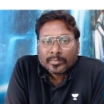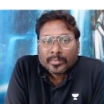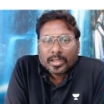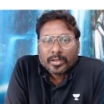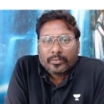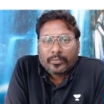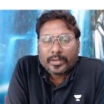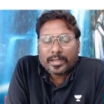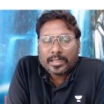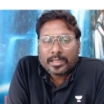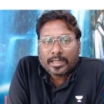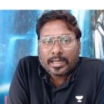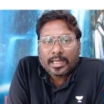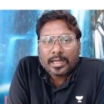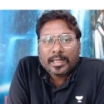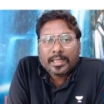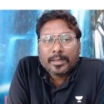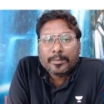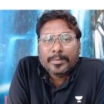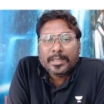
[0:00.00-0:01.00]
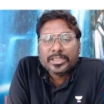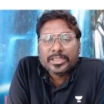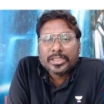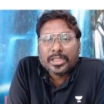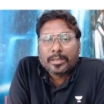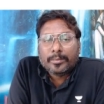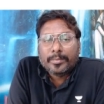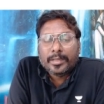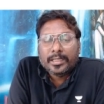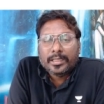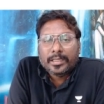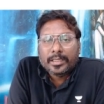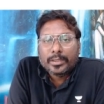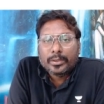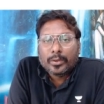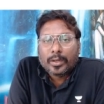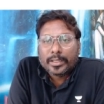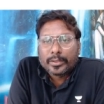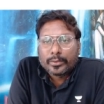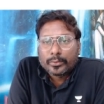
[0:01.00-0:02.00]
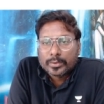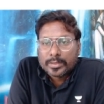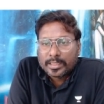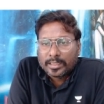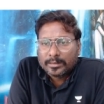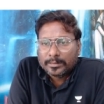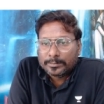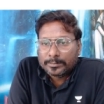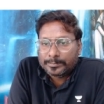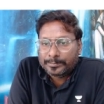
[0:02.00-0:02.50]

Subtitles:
For color measurement you are using